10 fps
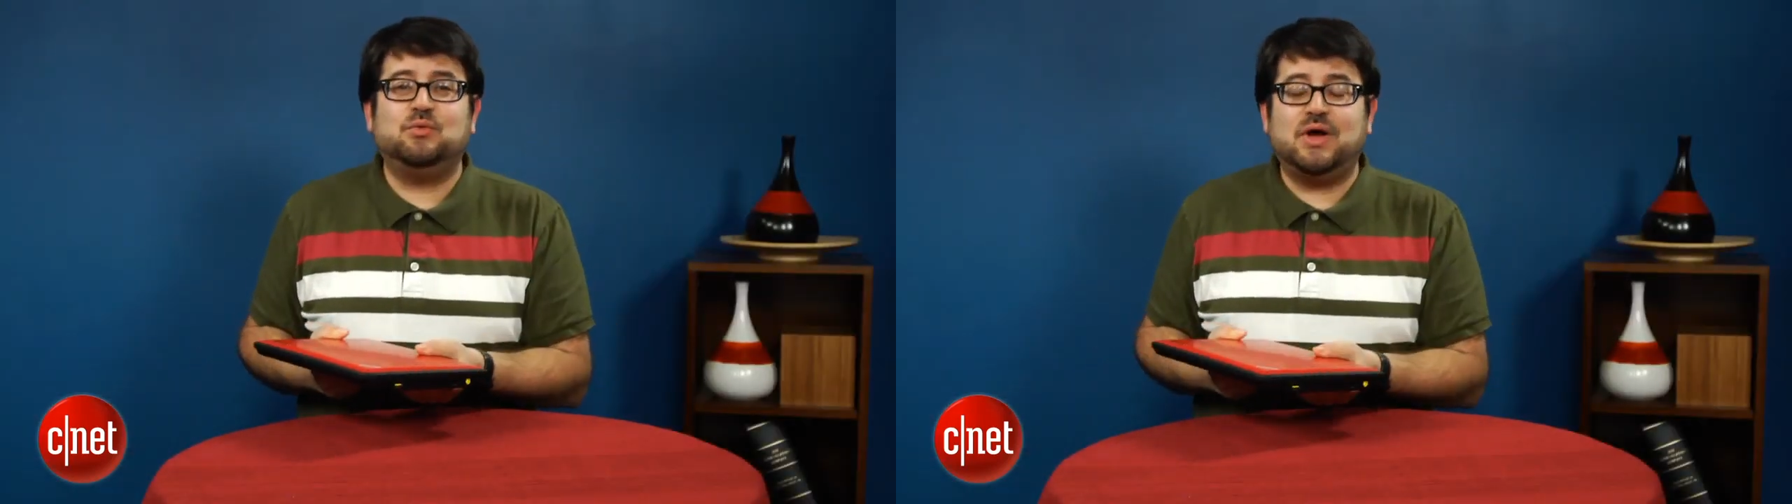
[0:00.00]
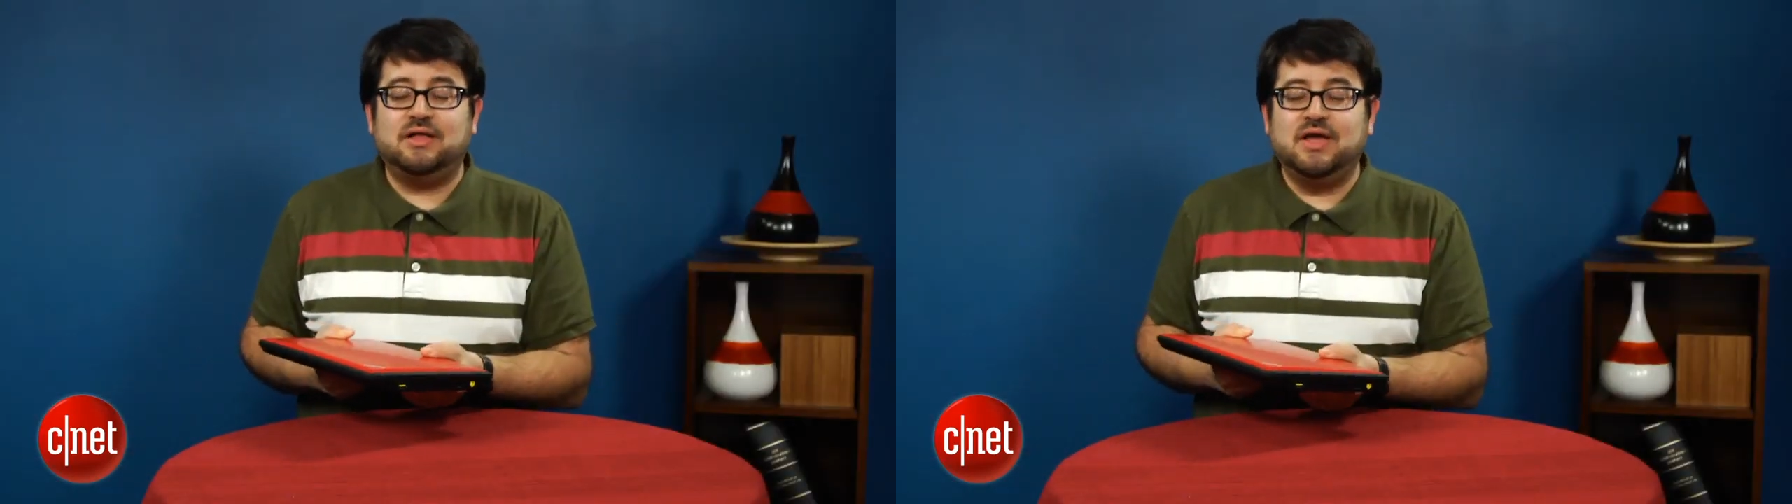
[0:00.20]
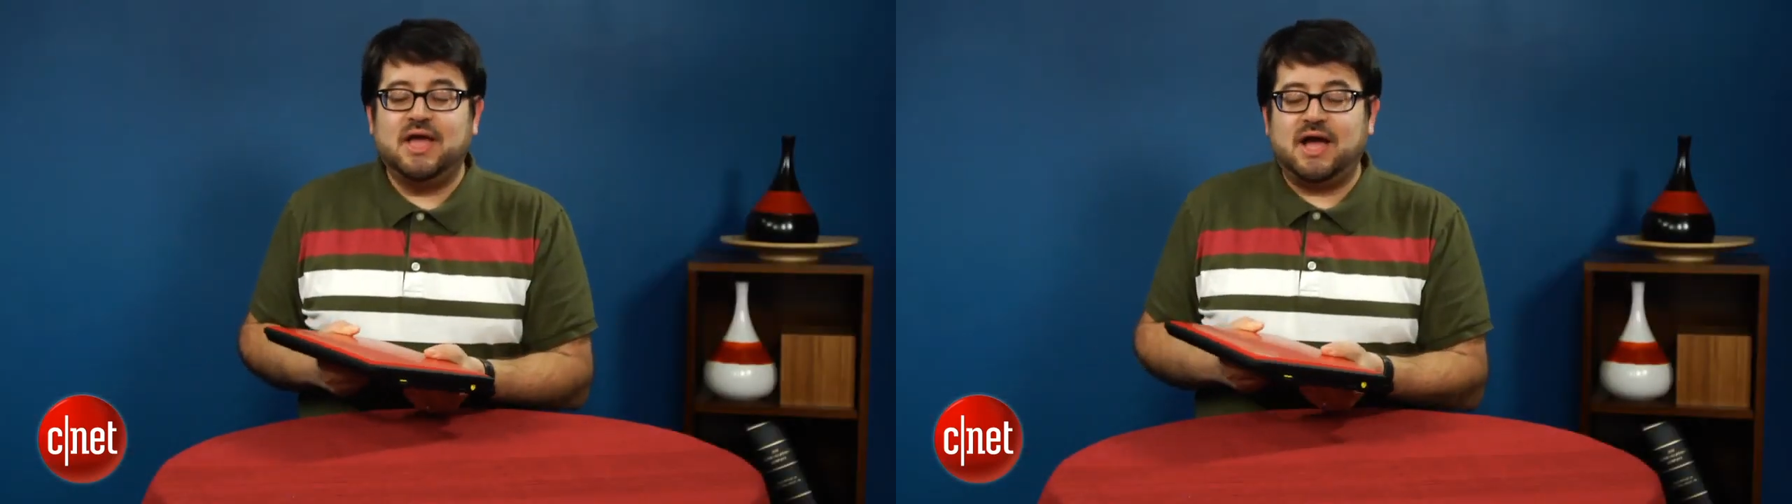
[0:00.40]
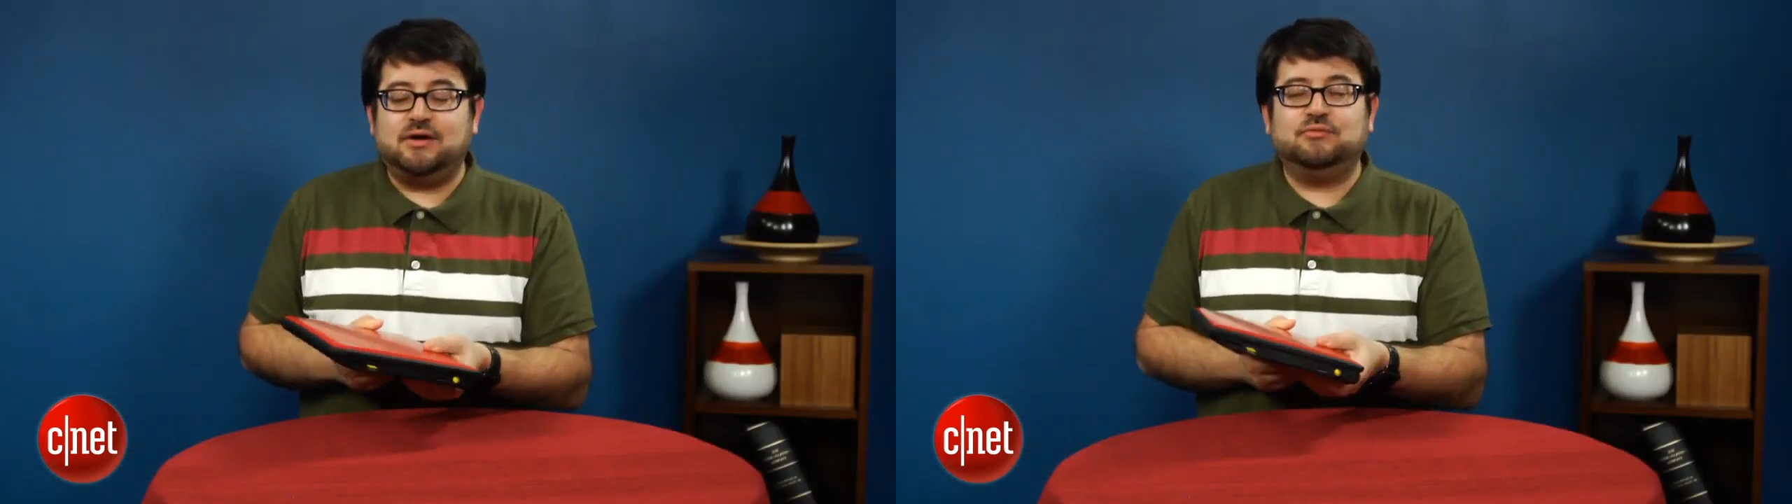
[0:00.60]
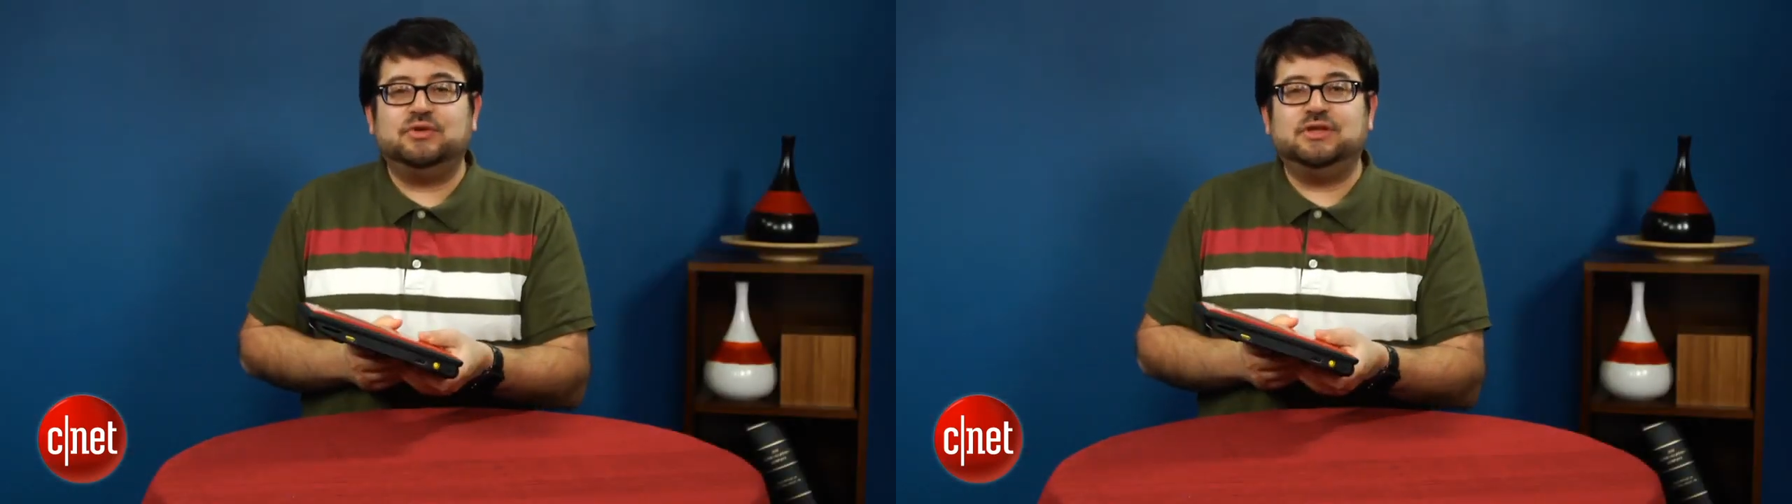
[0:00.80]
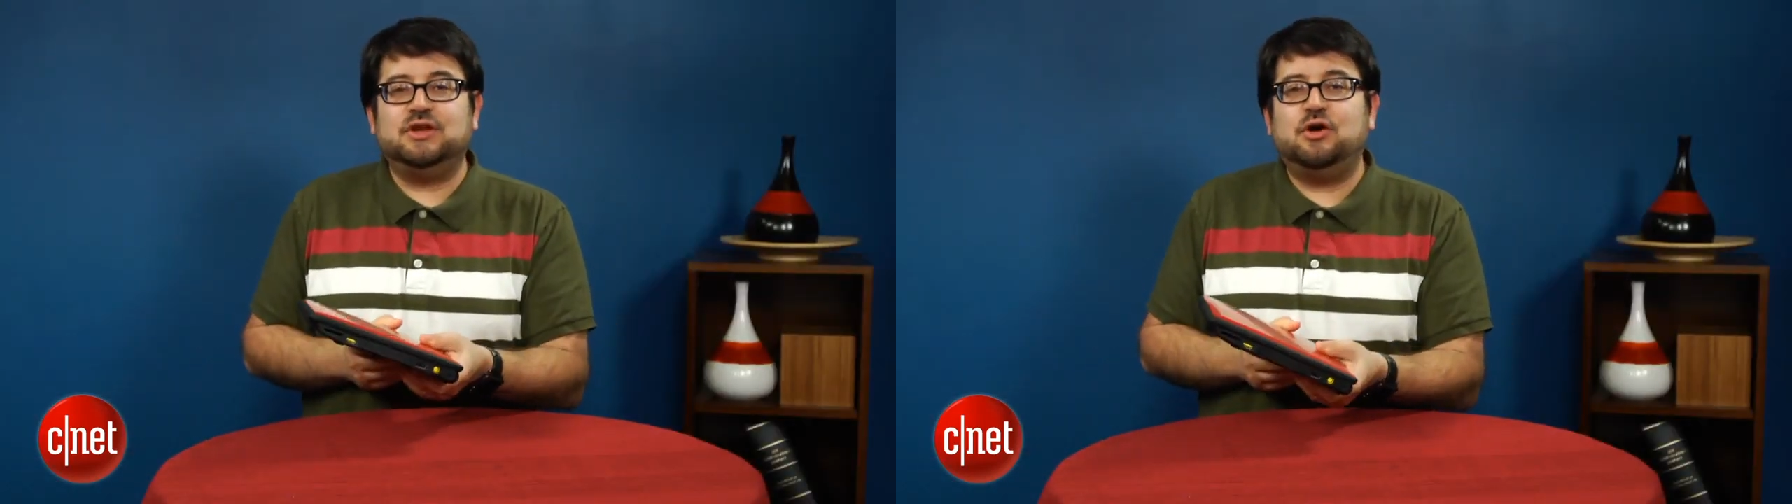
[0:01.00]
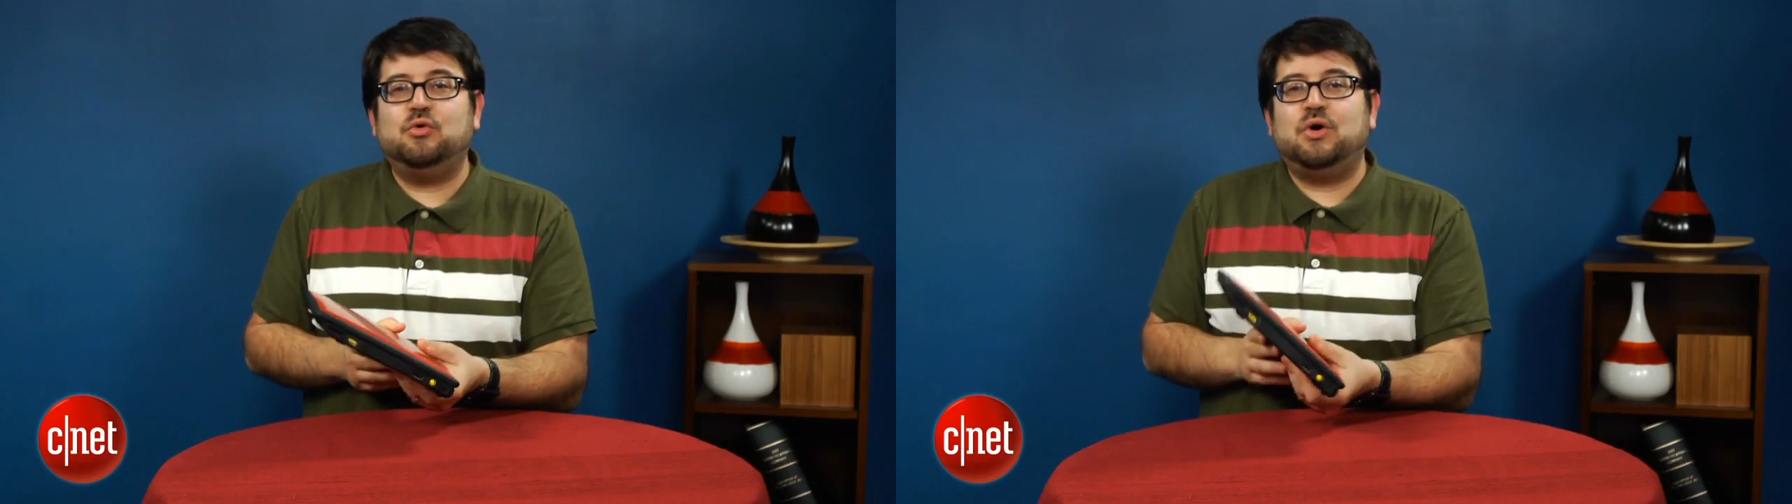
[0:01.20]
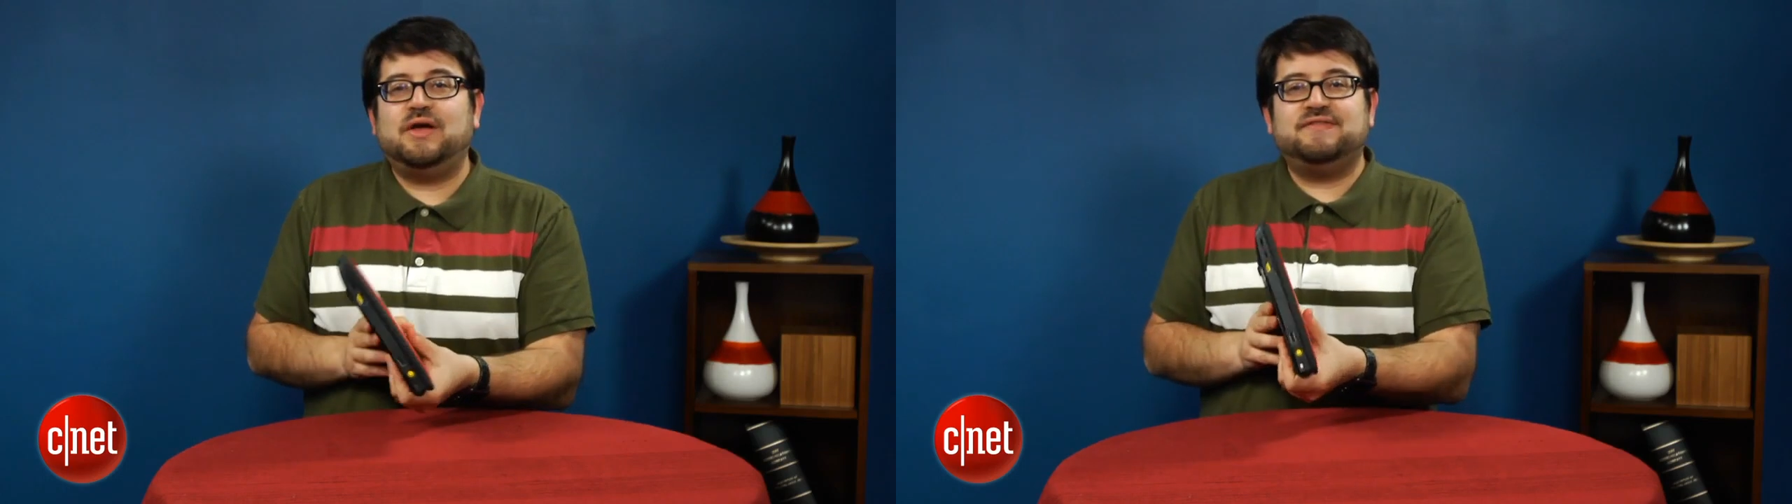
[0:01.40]
Well, I don't really
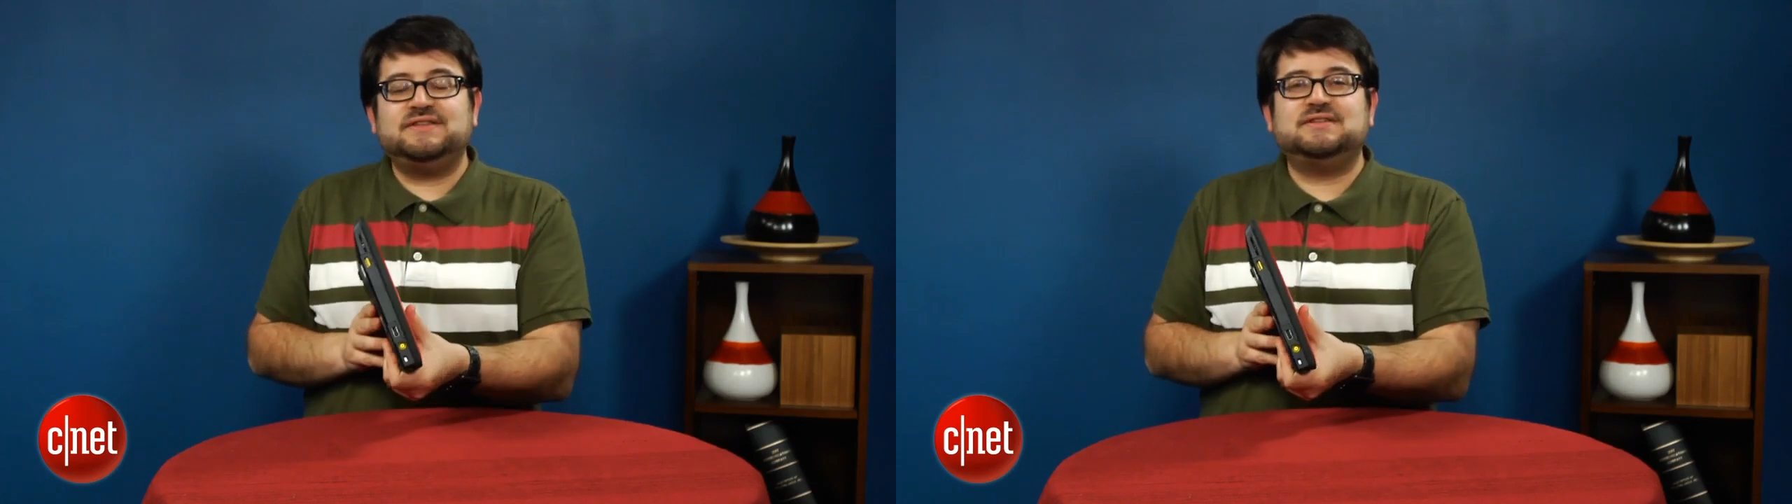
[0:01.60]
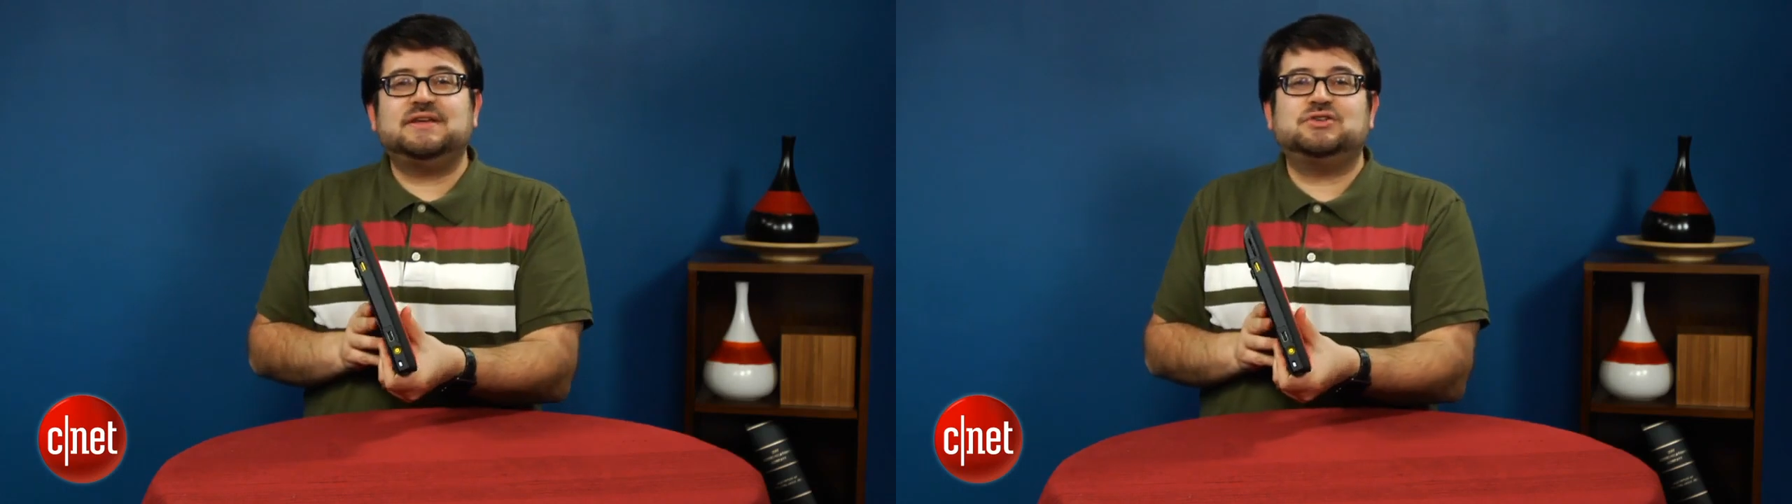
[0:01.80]
know if this is